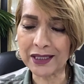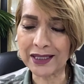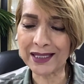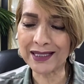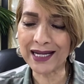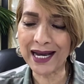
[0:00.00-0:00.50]
It
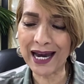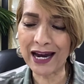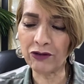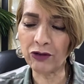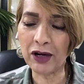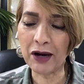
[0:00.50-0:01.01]
says that
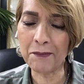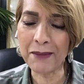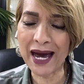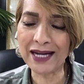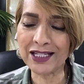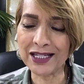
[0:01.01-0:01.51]
every
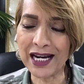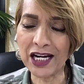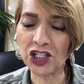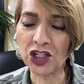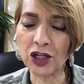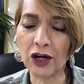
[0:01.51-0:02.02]

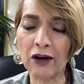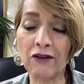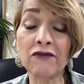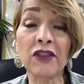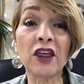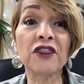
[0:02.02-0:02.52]
imagination
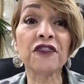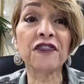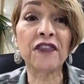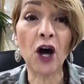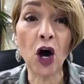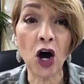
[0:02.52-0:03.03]
of the
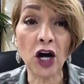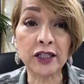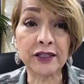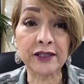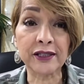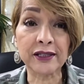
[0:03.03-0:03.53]

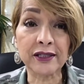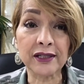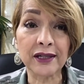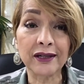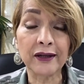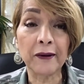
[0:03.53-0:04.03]
thoughts,
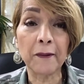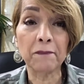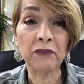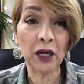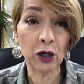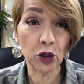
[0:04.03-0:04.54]

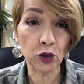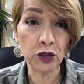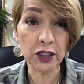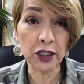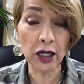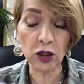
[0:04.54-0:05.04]
there goes
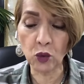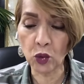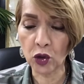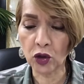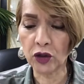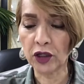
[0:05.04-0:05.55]
another
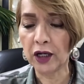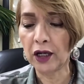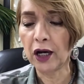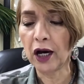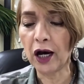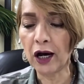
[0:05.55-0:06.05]
word,
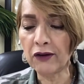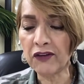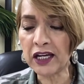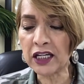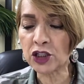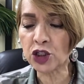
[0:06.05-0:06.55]
of
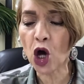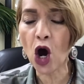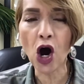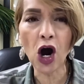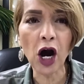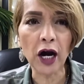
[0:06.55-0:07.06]
his
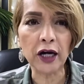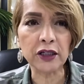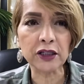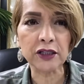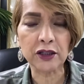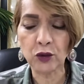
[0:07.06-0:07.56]
heart
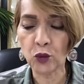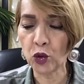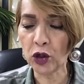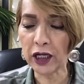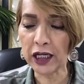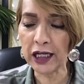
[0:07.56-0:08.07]

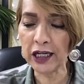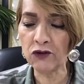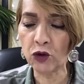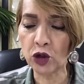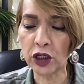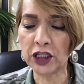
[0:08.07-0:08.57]
were
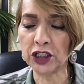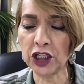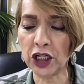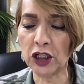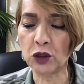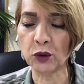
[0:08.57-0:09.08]
evil
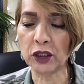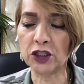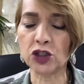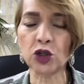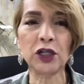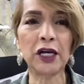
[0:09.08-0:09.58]
continually.
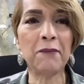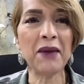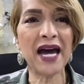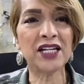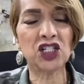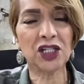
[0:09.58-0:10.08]
So the
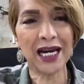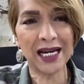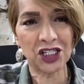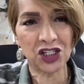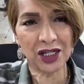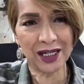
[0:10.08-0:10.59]

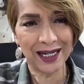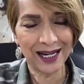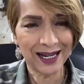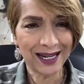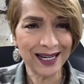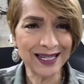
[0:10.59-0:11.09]
imagination
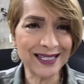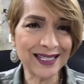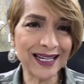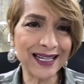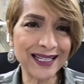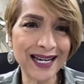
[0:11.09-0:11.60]
is
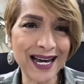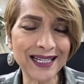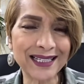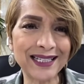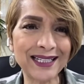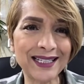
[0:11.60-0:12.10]

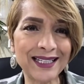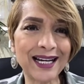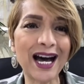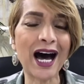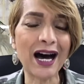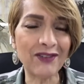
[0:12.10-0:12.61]
connected,
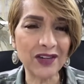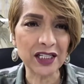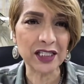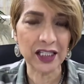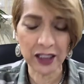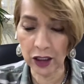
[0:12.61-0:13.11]

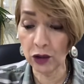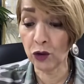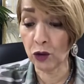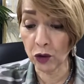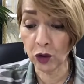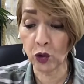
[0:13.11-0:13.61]
obviously,
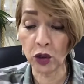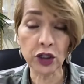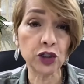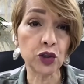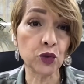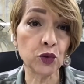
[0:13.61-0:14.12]
according
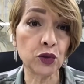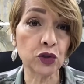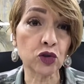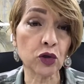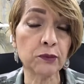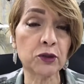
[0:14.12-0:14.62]
to the
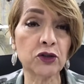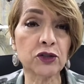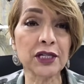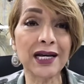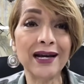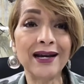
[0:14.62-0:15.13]
scriptures,
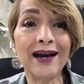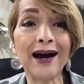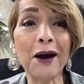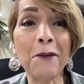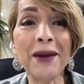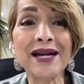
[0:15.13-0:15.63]

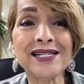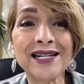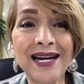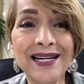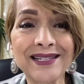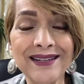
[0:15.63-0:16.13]
our
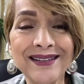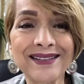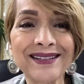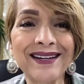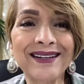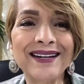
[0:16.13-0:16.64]
imagination is
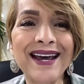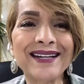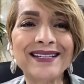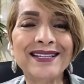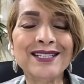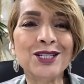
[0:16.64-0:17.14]

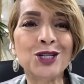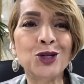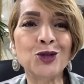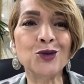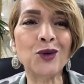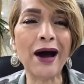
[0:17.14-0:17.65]
connected
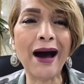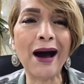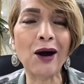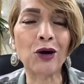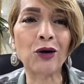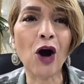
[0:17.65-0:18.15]
to
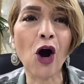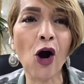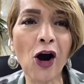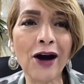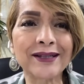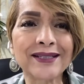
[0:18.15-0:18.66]
our
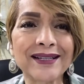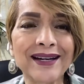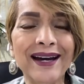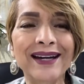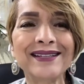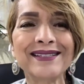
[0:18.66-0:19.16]
heart
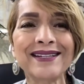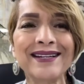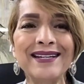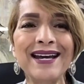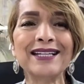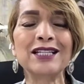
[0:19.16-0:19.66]
and is
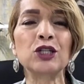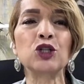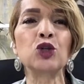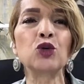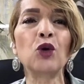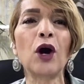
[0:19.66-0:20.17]
connected
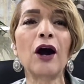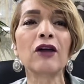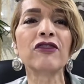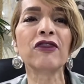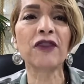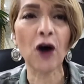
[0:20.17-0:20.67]
to our
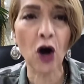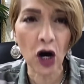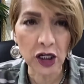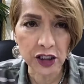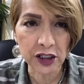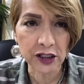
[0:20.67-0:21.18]

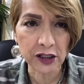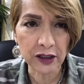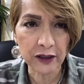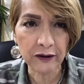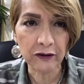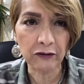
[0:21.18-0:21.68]
thoughts,
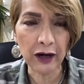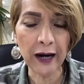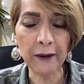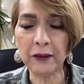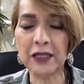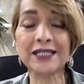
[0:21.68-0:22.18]
right?
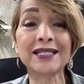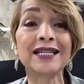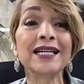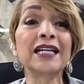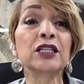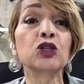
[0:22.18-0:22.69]
It's
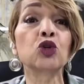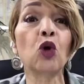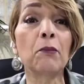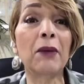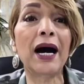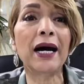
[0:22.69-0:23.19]
connected to our
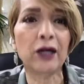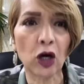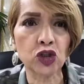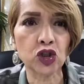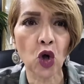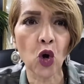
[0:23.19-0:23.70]
mind, our
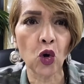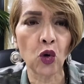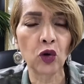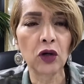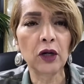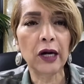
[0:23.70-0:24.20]
soul.
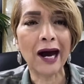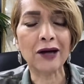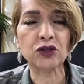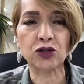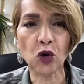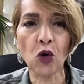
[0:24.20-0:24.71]
Our
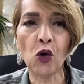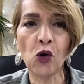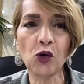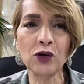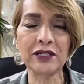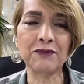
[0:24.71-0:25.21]

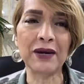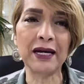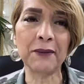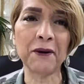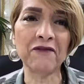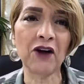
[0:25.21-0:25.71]
soul is made
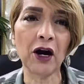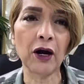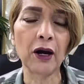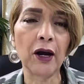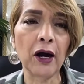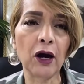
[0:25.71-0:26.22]
up of our
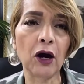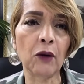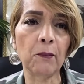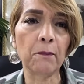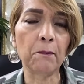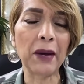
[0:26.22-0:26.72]
our
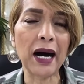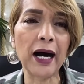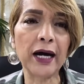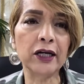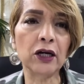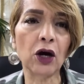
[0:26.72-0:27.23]

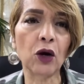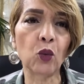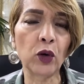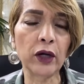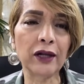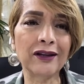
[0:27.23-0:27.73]
mind, our
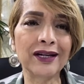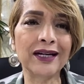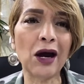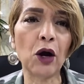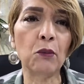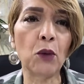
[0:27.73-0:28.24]
will, and
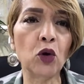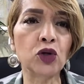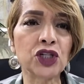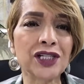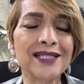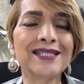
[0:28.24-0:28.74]
our
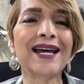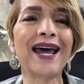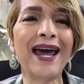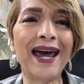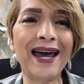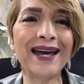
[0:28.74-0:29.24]
emotions,
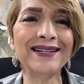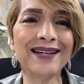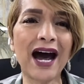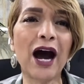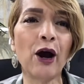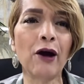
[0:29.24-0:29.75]
and
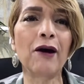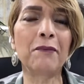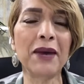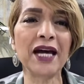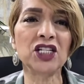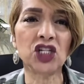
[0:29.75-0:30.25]
our
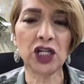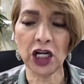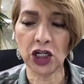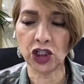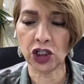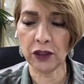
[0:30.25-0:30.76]

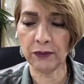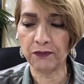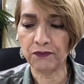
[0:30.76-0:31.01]
imagination.